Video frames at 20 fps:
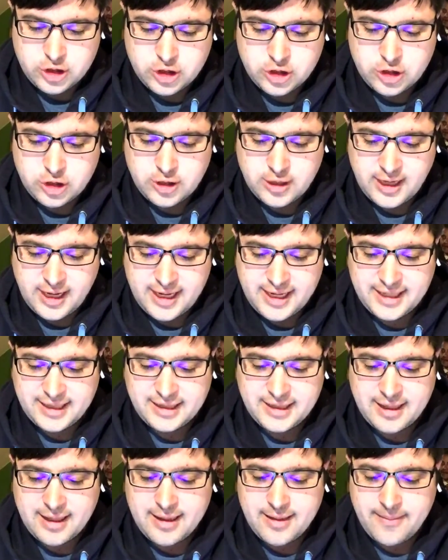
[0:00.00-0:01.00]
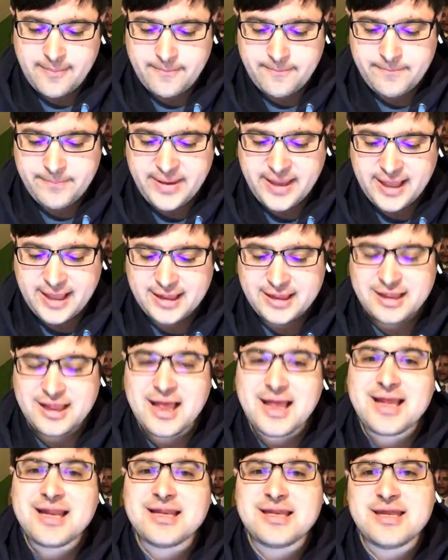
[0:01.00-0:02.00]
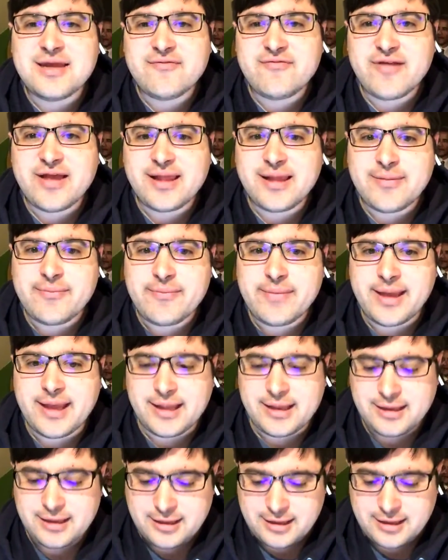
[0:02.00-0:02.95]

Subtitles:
Today's biggest development.